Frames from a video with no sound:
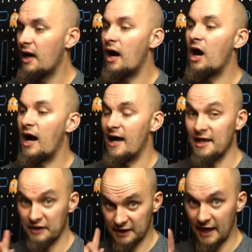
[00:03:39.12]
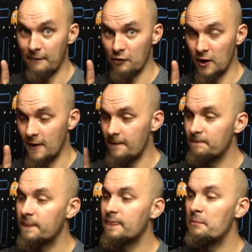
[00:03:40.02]
And the camera,
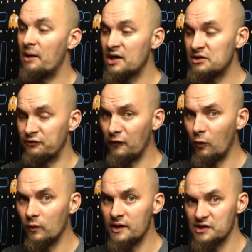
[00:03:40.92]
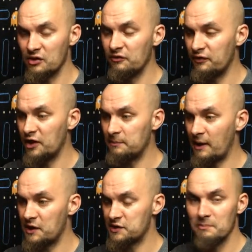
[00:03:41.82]
by default, is on third
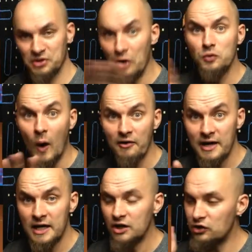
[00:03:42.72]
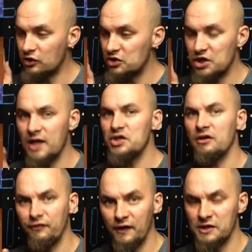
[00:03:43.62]
person. But don't worry, you can change it
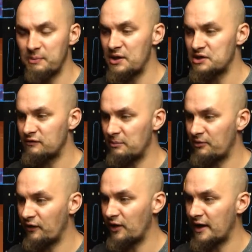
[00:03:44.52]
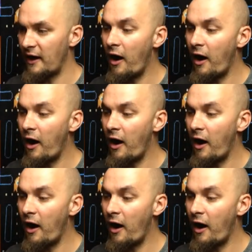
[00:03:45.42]
to first person if you prefer that.